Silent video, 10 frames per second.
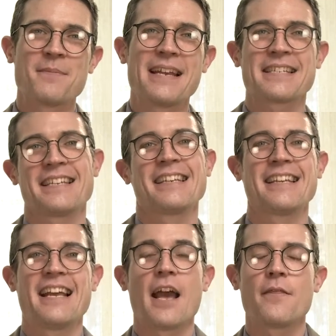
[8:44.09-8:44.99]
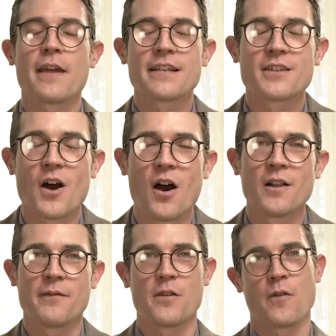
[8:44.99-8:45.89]
Mason, and thanks to all
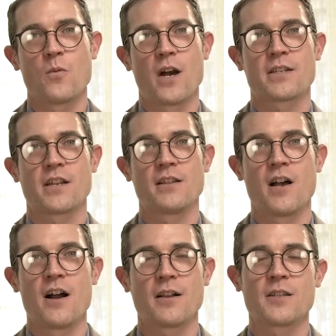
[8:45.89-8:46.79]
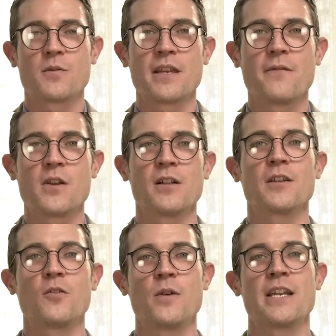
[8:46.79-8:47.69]
of you for watching along as we give you a
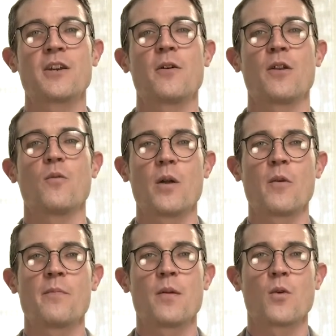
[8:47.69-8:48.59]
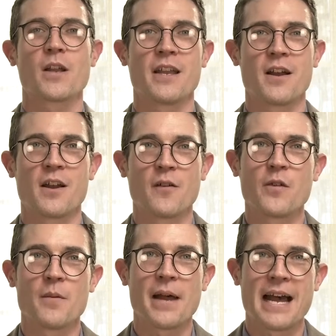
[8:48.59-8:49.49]
little window into what we've been working on over
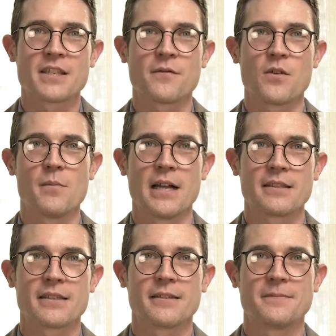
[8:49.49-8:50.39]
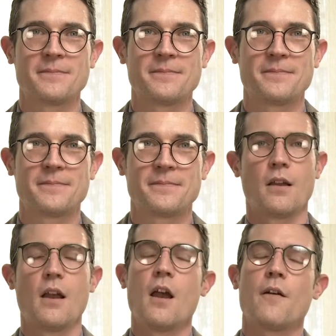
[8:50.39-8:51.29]
the past few months.
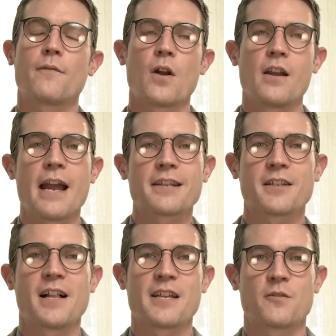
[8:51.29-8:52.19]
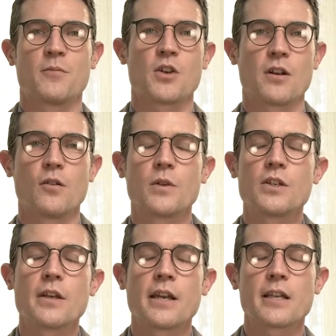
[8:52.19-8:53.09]
For our next Classroom Journal, which
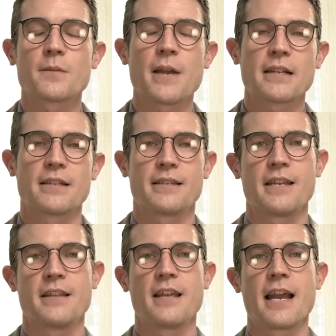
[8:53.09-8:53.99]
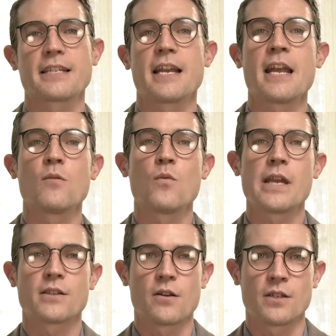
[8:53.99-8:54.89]
you can expect to see in the next 8
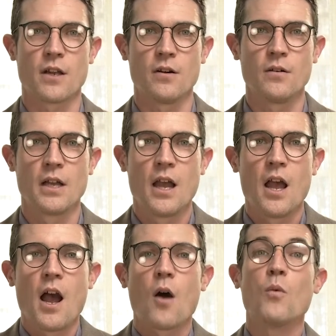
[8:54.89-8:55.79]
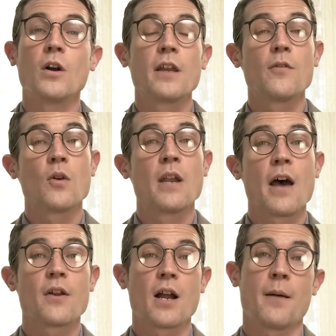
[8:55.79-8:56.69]
weeks or so, we'll give you
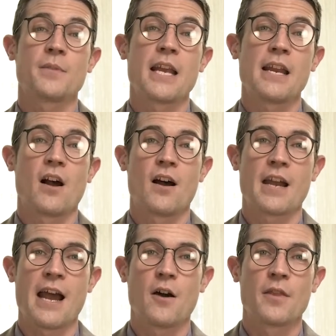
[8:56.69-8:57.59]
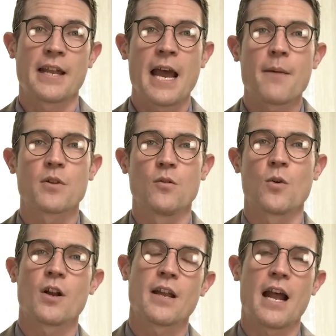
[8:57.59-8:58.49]
another update on how the capital
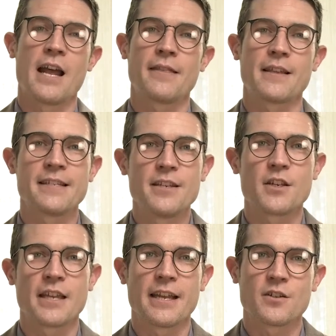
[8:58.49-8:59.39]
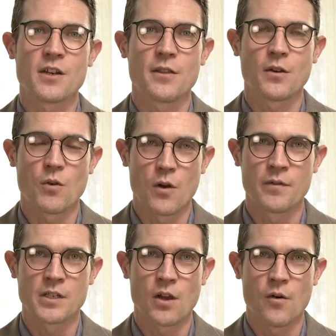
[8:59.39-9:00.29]
work at the Teaching Kitchen at the Grove
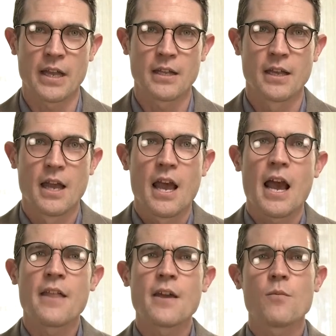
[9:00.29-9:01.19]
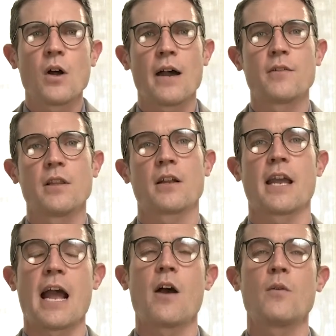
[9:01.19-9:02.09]
is going, and then we'll have a look
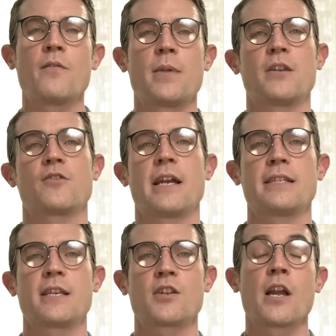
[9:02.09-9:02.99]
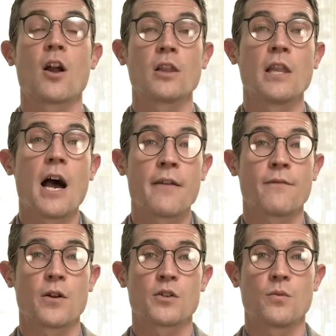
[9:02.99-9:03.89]
at how we've been transitioning our live
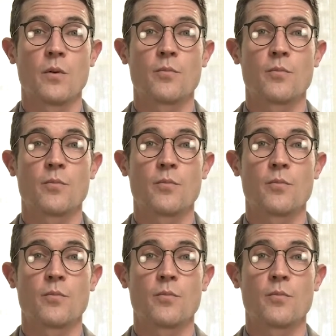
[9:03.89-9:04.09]
virtual